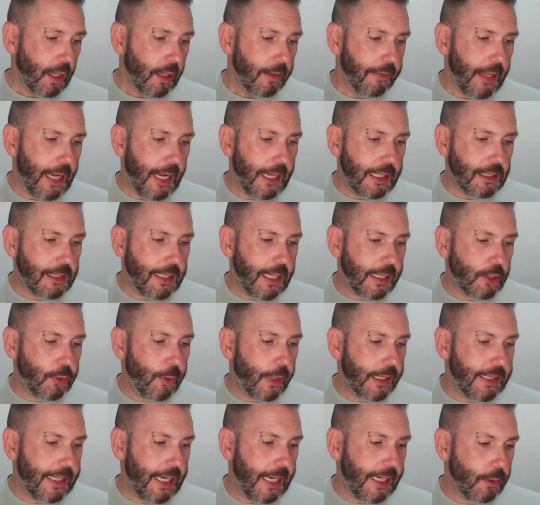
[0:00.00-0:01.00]
Then day
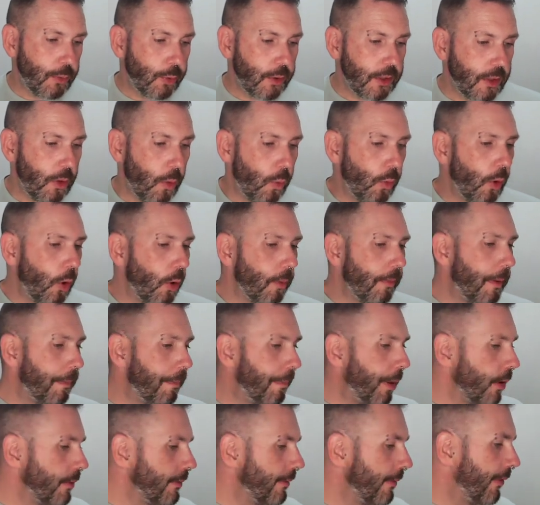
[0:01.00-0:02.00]
28 was Warmer
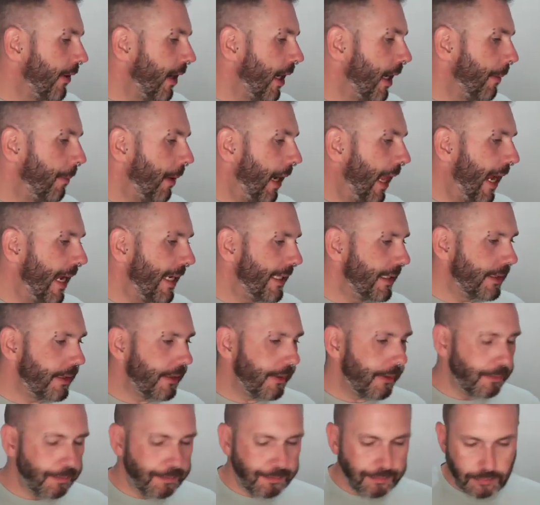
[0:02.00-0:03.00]
Bonfire
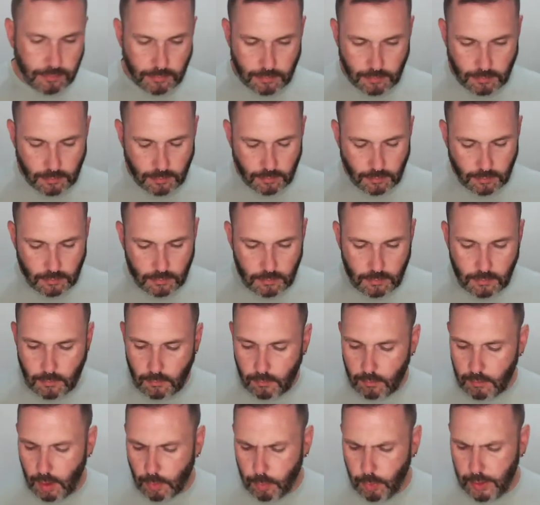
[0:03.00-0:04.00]
Blend,
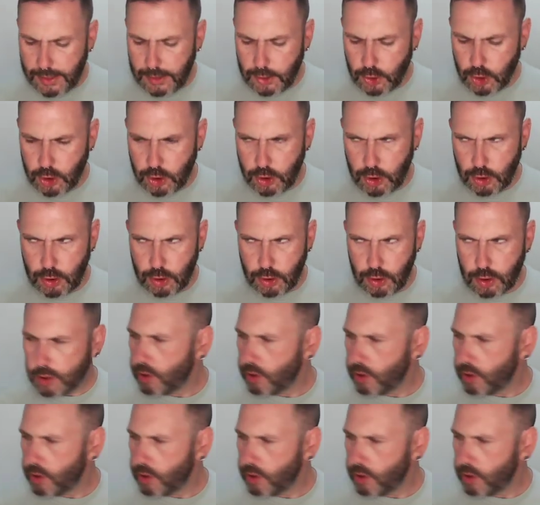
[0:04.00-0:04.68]
which